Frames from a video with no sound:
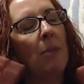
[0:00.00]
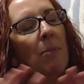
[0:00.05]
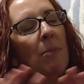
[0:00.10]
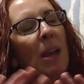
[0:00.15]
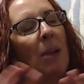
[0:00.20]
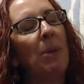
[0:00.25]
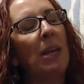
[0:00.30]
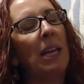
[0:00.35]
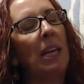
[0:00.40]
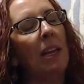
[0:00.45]
It
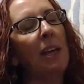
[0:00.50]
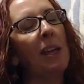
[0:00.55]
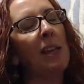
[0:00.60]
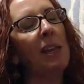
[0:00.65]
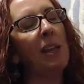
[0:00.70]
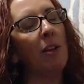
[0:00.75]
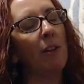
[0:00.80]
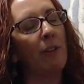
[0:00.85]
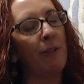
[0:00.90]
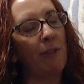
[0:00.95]
may be
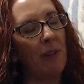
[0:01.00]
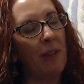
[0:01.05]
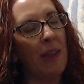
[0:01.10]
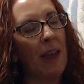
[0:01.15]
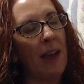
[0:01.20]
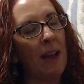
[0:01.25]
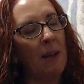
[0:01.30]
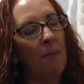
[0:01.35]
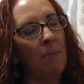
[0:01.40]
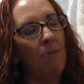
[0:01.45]
easier for
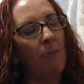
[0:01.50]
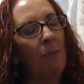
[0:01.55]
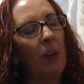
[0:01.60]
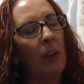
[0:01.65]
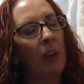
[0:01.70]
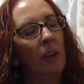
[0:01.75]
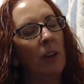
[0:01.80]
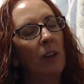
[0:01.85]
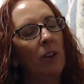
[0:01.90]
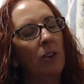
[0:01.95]
them
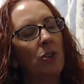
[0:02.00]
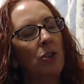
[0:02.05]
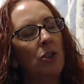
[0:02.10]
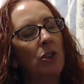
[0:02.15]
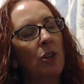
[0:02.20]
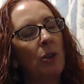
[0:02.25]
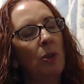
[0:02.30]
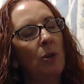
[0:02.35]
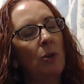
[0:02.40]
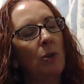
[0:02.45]

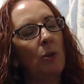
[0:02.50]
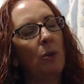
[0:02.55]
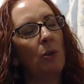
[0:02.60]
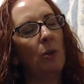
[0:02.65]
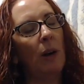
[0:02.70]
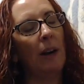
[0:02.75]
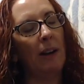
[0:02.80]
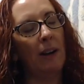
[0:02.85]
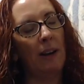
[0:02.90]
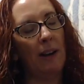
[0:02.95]

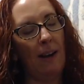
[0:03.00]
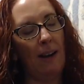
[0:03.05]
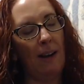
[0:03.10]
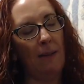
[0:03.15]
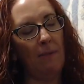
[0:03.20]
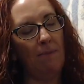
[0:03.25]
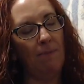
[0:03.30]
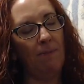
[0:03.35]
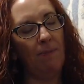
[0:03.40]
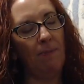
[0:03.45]
to
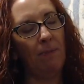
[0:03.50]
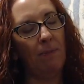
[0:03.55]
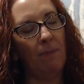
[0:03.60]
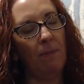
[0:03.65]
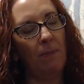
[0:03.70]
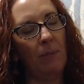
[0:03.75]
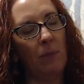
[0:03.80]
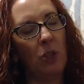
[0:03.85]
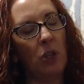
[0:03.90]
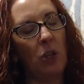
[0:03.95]

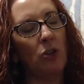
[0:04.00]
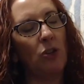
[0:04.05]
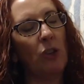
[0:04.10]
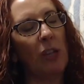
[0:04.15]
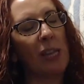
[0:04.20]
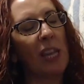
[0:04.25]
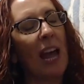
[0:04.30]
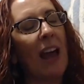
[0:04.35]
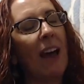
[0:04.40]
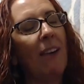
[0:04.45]

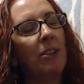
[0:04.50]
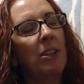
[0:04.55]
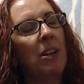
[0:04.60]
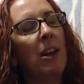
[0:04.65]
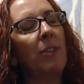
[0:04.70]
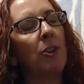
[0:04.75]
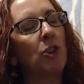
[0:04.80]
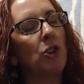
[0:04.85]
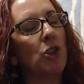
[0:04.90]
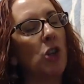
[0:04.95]
just have
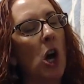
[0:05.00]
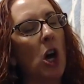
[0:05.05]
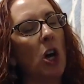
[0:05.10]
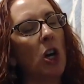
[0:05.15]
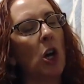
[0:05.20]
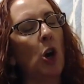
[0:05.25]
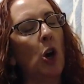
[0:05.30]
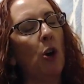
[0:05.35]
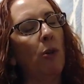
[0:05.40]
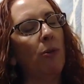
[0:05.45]
another dog
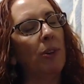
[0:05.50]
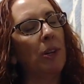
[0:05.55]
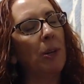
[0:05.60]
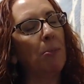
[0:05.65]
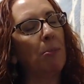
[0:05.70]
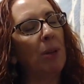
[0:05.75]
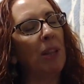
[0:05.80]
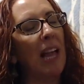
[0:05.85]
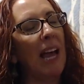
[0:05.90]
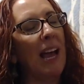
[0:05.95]
over to
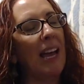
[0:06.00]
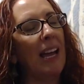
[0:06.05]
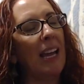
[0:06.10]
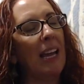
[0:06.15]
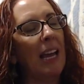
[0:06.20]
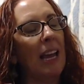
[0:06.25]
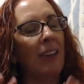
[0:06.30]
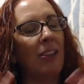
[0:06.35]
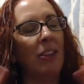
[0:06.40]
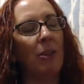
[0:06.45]

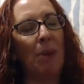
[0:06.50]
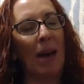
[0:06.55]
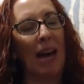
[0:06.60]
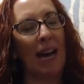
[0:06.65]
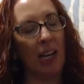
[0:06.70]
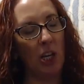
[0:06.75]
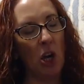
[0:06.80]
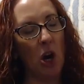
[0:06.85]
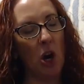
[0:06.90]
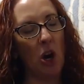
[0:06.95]
play in the
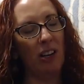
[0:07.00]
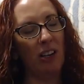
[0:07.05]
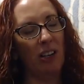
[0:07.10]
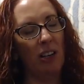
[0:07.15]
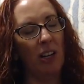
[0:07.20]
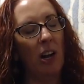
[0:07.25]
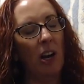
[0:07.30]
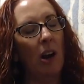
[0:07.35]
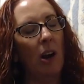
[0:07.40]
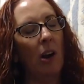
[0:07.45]
backyard
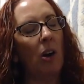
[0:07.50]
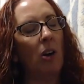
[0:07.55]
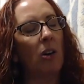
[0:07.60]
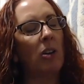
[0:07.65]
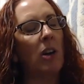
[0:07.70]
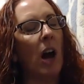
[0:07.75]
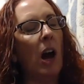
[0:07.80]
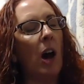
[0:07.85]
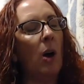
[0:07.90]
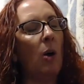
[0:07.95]
or
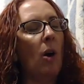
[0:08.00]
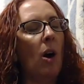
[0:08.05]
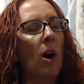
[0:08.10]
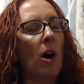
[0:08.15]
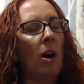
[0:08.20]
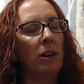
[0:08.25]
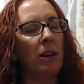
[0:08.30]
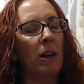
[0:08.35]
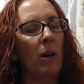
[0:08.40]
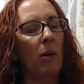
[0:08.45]
go
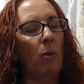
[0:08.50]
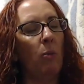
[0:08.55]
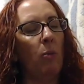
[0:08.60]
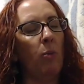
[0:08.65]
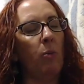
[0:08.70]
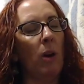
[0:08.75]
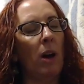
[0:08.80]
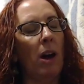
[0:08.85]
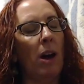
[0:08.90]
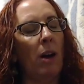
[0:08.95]
on
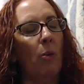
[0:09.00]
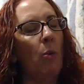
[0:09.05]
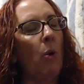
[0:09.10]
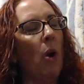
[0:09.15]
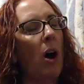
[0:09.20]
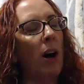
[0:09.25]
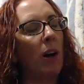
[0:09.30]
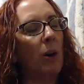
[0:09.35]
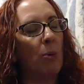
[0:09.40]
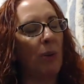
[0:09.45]
a
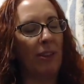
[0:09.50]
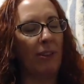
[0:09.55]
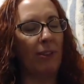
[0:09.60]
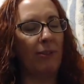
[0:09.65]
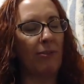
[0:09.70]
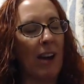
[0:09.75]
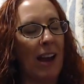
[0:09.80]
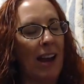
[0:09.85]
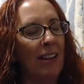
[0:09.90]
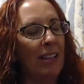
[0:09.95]
walk with a
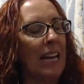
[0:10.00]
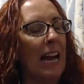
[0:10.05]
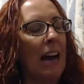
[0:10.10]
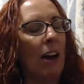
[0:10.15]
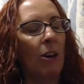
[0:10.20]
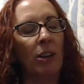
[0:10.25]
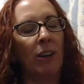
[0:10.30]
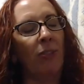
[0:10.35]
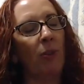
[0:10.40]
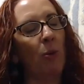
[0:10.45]
friend
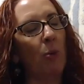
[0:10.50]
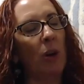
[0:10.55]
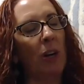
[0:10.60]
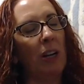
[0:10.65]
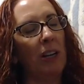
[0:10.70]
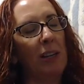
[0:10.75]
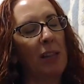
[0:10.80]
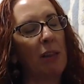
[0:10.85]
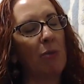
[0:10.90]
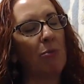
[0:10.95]
out in the
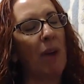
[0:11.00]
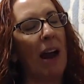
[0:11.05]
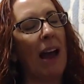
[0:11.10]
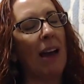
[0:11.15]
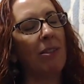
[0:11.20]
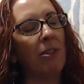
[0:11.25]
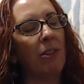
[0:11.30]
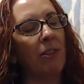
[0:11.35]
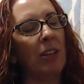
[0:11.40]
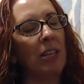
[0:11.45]
woods
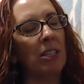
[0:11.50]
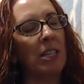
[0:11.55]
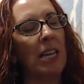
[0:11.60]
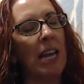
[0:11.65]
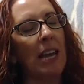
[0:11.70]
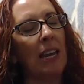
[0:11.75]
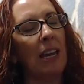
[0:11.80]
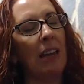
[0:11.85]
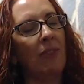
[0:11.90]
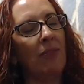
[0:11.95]
rather than
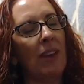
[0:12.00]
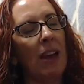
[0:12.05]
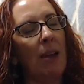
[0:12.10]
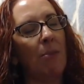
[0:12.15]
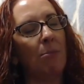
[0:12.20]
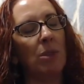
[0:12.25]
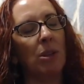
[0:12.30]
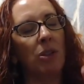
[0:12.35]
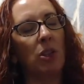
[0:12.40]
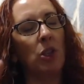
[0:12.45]
taking
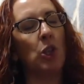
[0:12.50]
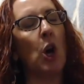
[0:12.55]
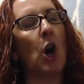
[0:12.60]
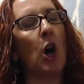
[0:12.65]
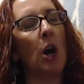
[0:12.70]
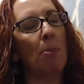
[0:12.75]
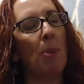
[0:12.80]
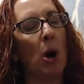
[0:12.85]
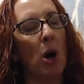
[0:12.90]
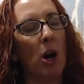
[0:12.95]
them to the
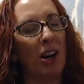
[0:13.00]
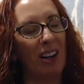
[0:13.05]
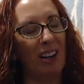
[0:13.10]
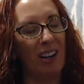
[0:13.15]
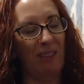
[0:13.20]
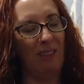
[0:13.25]
dog park.